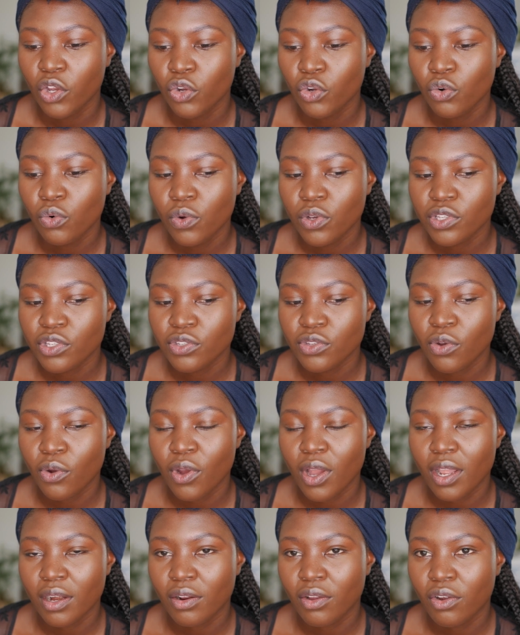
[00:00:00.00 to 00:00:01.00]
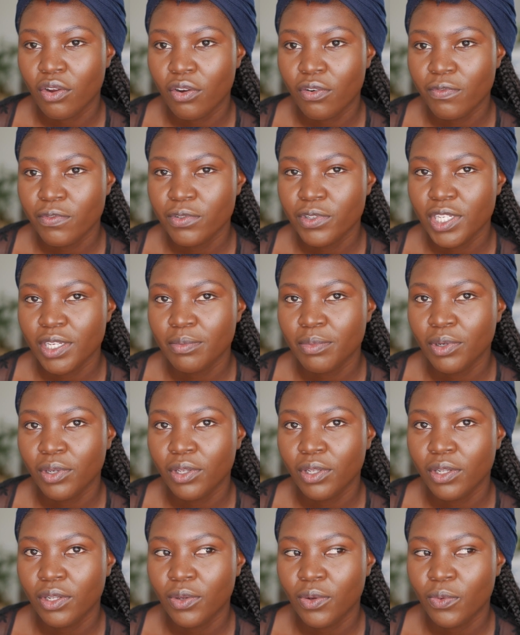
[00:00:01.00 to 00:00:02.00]
who was so
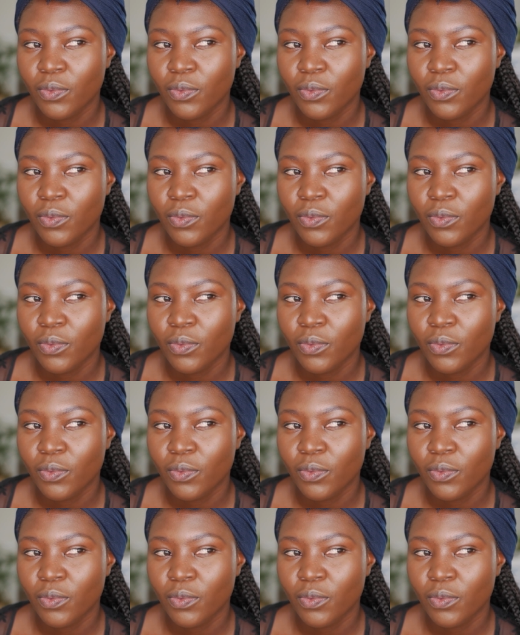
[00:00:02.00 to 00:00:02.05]
uncomfortable